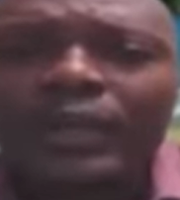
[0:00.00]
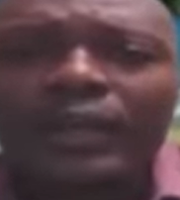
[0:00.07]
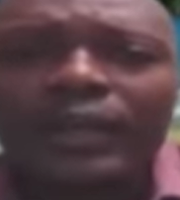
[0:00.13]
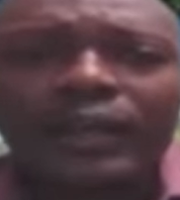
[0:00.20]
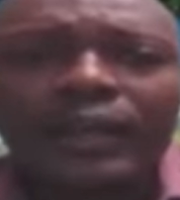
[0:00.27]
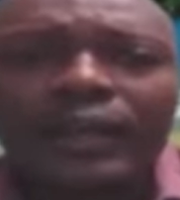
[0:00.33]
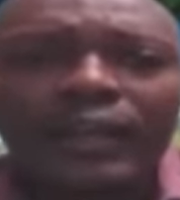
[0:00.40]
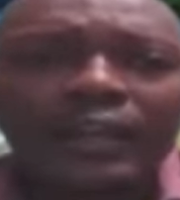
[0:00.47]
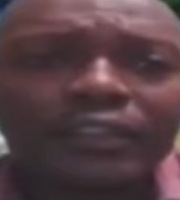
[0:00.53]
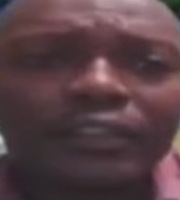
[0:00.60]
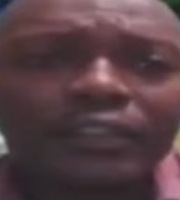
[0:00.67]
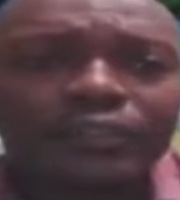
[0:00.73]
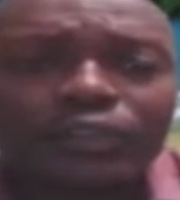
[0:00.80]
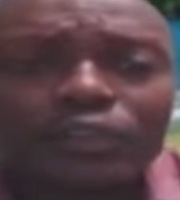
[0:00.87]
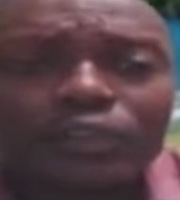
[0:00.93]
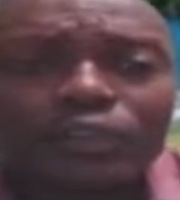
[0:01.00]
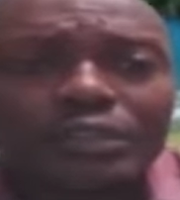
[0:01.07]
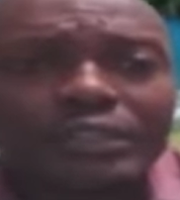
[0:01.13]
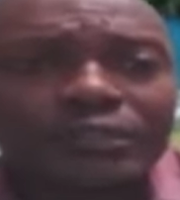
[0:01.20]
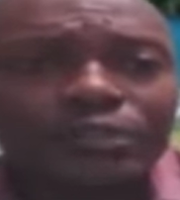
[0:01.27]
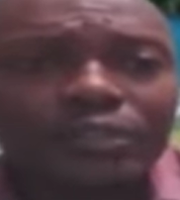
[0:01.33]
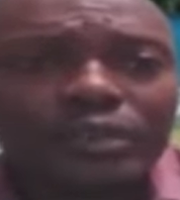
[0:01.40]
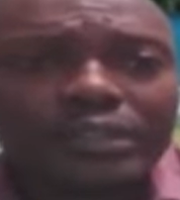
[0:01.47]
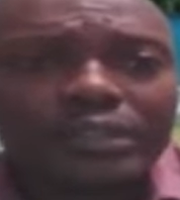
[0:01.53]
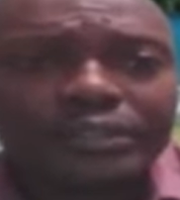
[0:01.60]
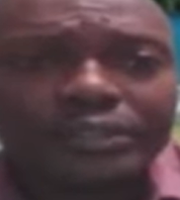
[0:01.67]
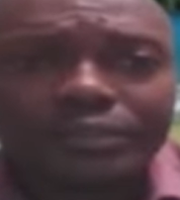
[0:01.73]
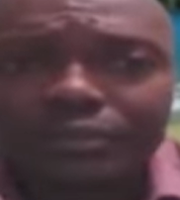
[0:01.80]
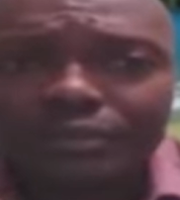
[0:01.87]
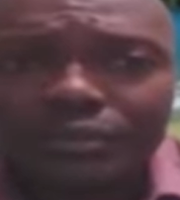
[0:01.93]
Mm-hmm. And of course, it
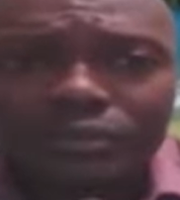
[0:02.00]
was